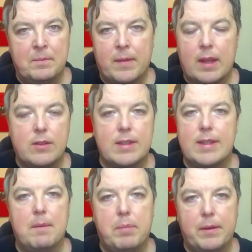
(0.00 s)
it just
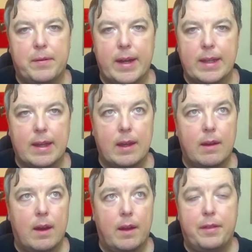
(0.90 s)
simplified it
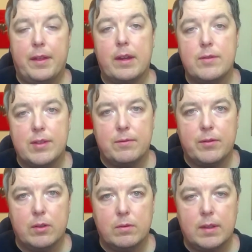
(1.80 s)
a
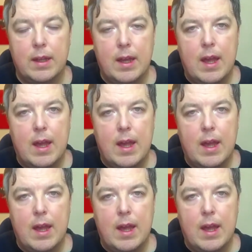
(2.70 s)
thousandfold.